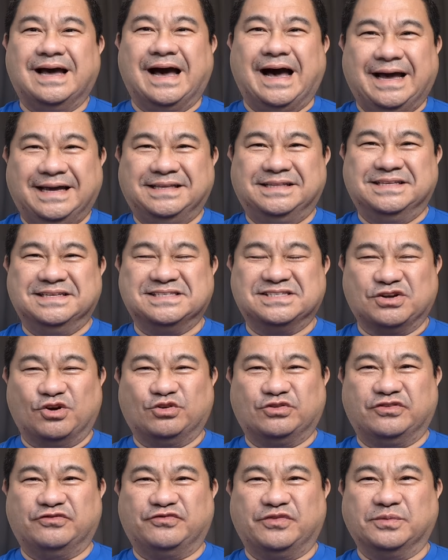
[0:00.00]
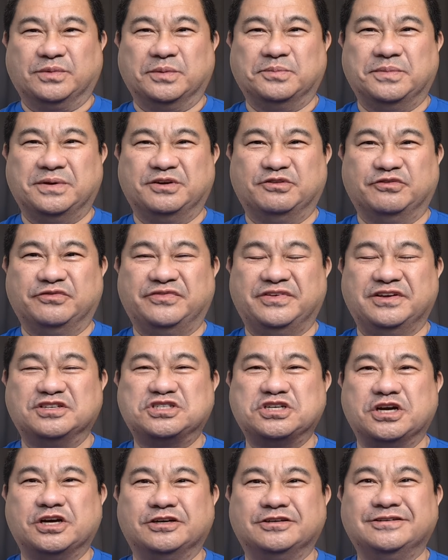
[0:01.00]
Hi, this is Arthur from the Minute Review
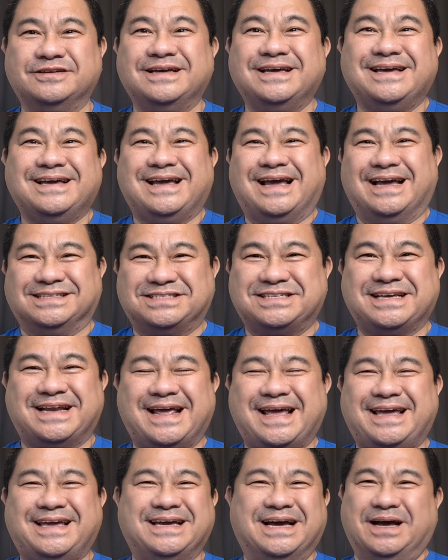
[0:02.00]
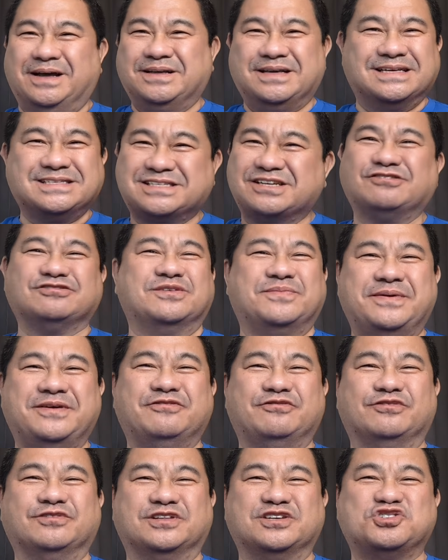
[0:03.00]
Show, and today is going to be
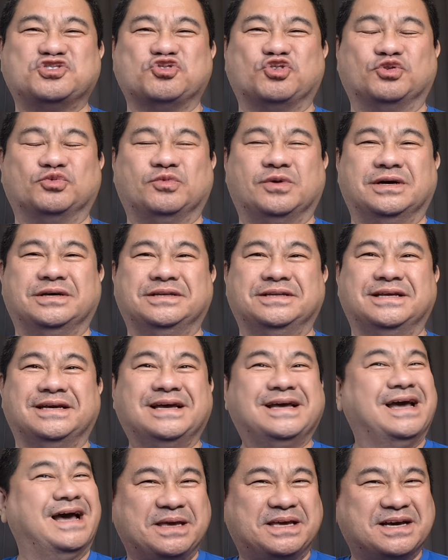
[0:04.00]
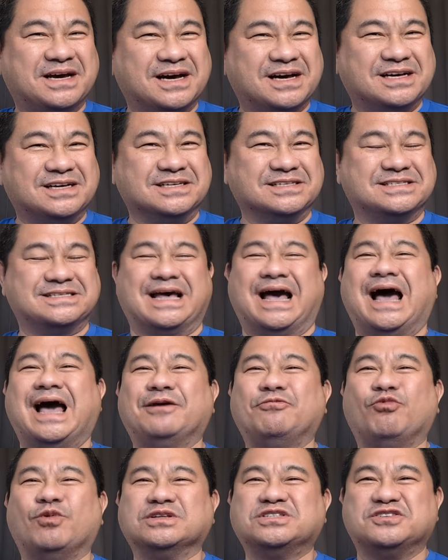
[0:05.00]
a really short one because
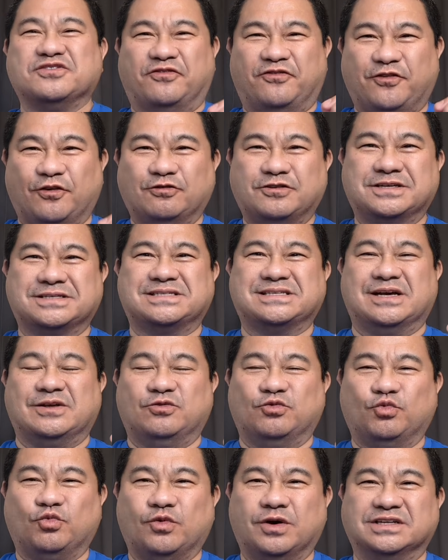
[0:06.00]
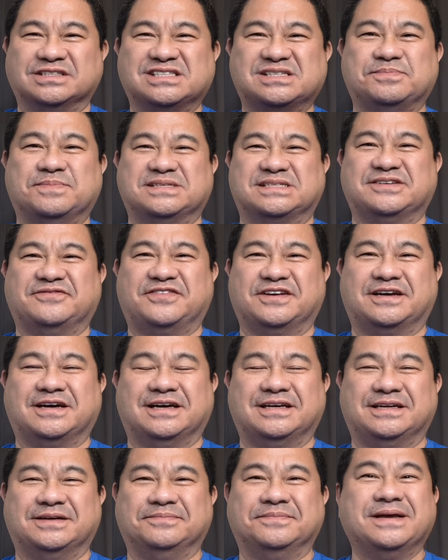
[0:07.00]
I want to focus on one specific
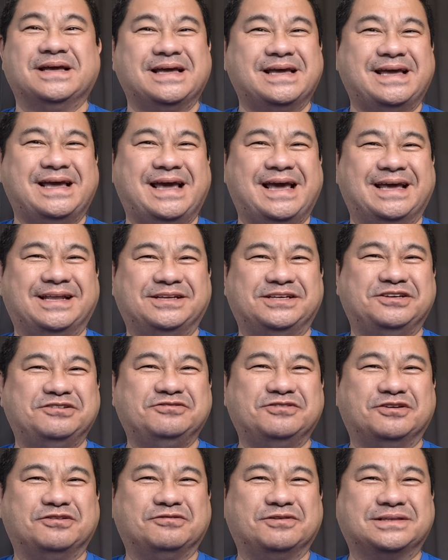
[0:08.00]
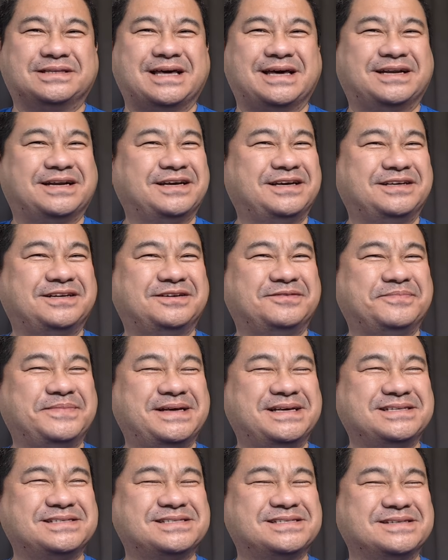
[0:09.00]
item. And you know what that
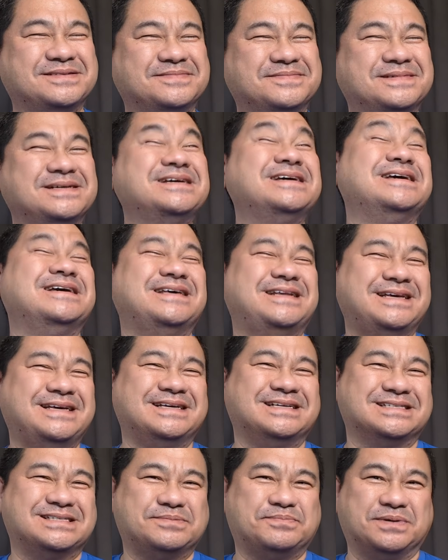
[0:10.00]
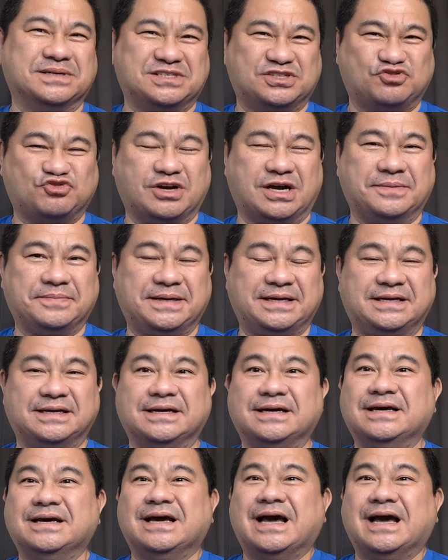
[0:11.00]
item is? It is pastrami.